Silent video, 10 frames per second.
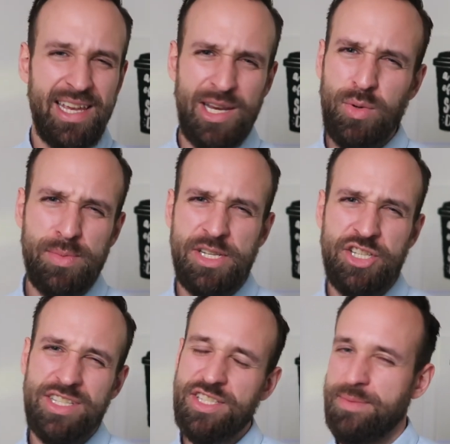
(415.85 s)
It will be
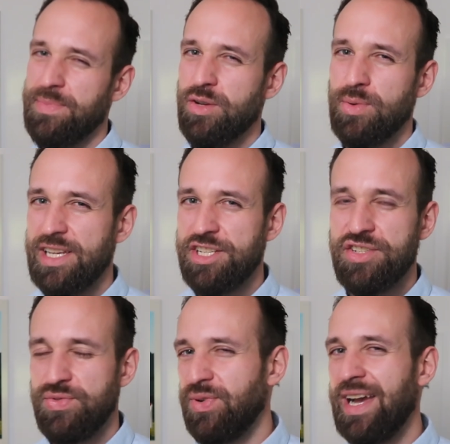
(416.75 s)
just something related
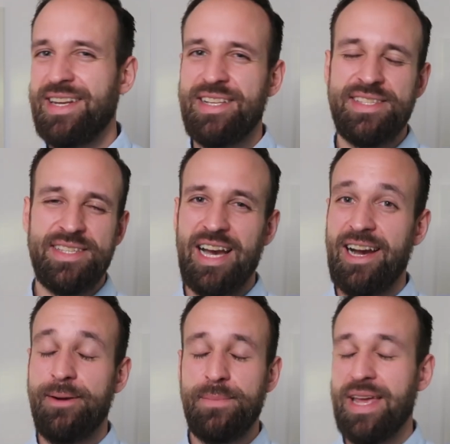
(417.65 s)
to finance
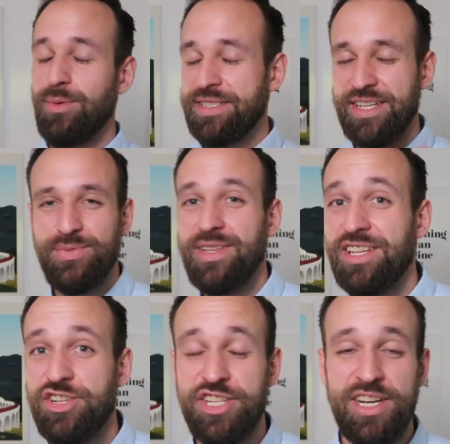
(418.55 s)
um, and I will
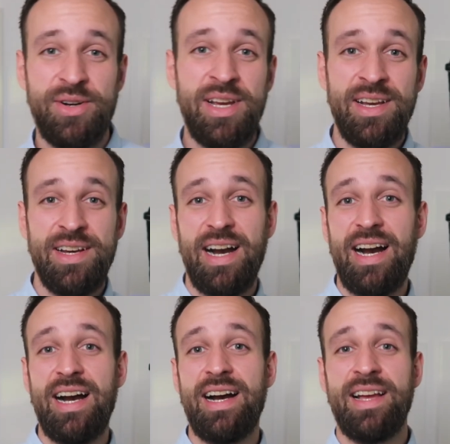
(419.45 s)
definitely share
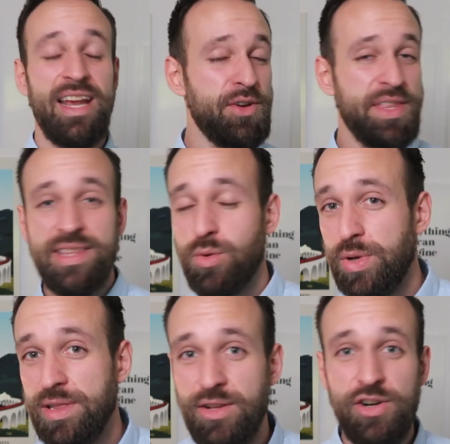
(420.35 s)
uh, everything that
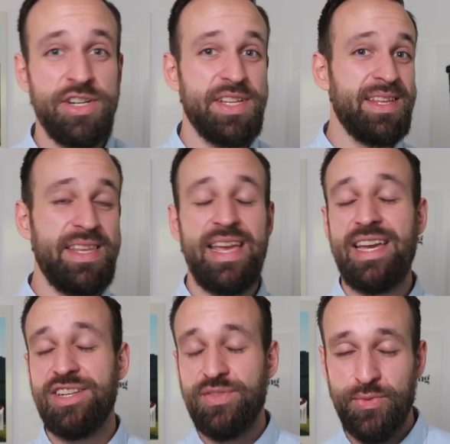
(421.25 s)
we learned the
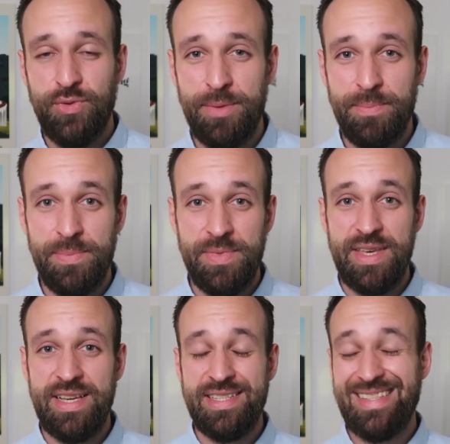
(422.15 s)
end from
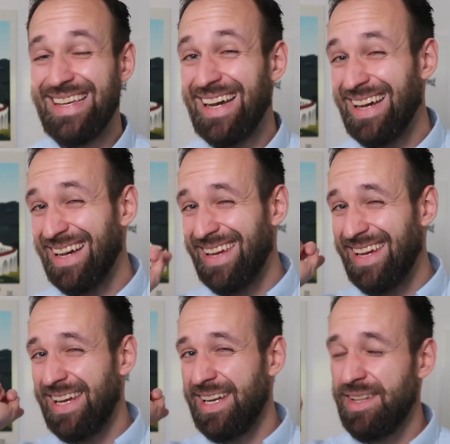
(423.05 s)
this uh,
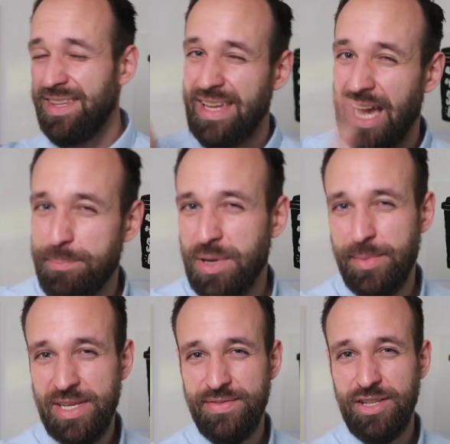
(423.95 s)
in the
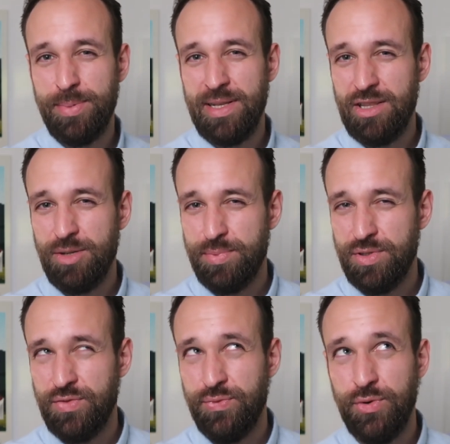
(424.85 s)
upcoming developer
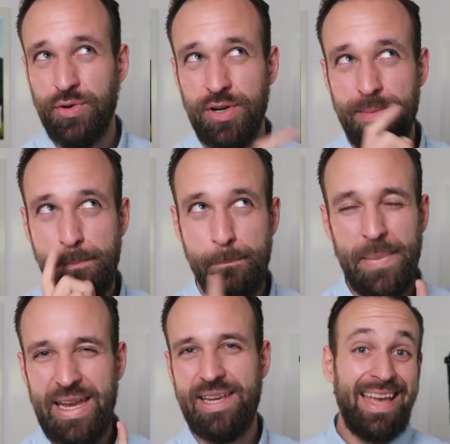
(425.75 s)
logbook for May.